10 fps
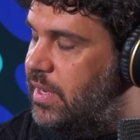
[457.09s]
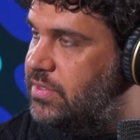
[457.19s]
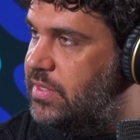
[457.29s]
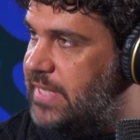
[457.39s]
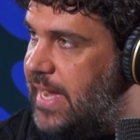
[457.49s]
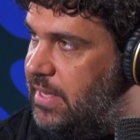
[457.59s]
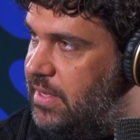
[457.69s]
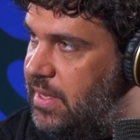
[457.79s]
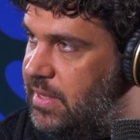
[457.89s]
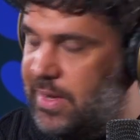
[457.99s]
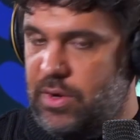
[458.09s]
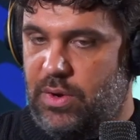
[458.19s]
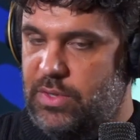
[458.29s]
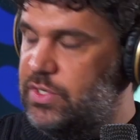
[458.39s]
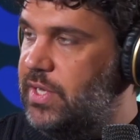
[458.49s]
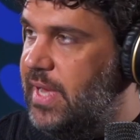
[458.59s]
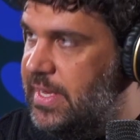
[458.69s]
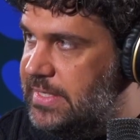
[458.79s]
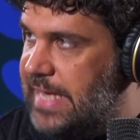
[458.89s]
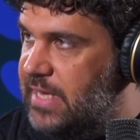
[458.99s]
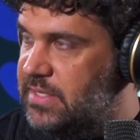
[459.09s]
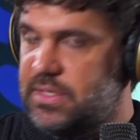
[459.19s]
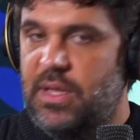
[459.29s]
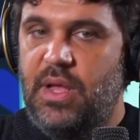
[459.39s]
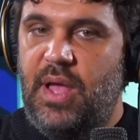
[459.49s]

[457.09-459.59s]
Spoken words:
society, technology, and science.